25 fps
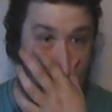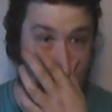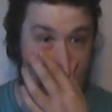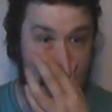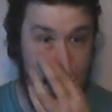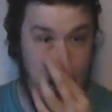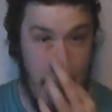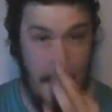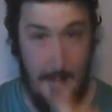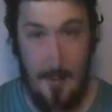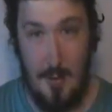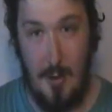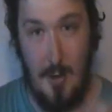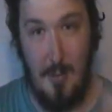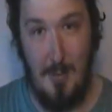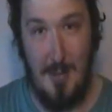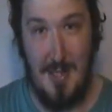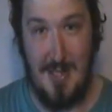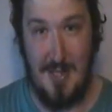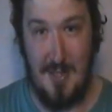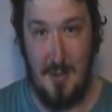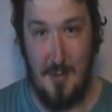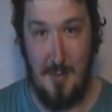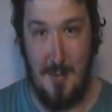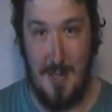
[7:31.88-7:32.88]
So you've got
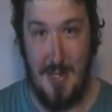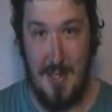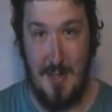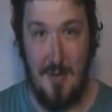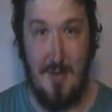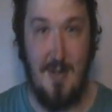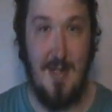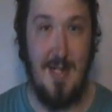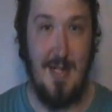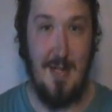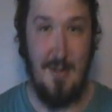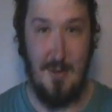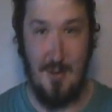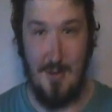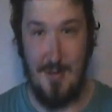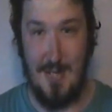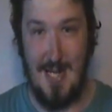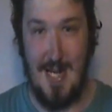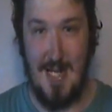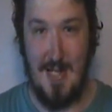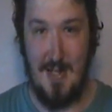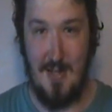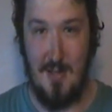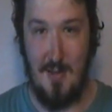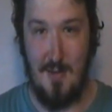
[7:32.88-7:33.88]
Mascot Mania and you've got
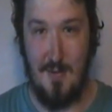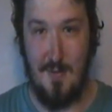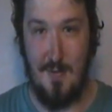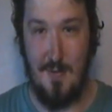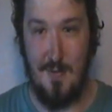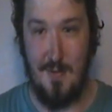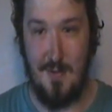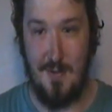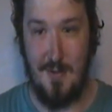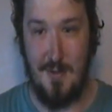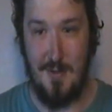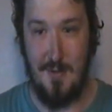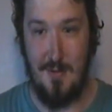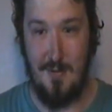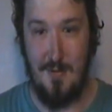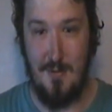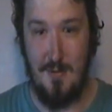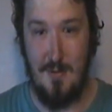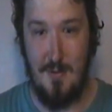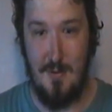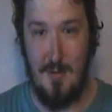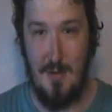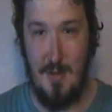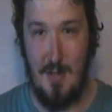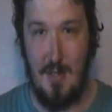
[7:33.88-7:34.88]
that to look forward to
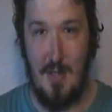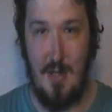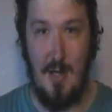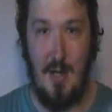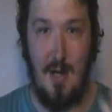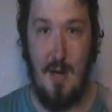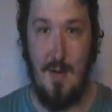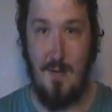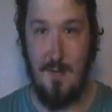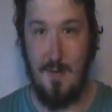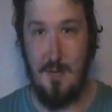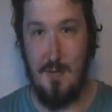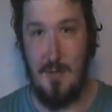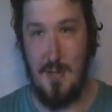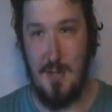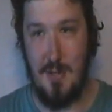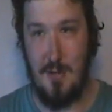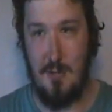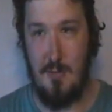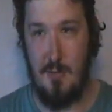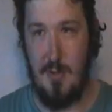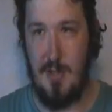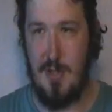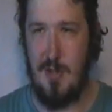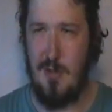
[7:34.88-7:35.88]

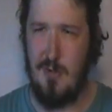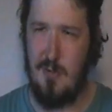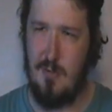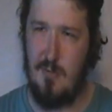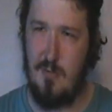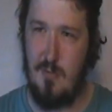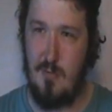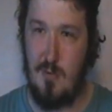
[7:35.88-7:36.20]
afterwards, which,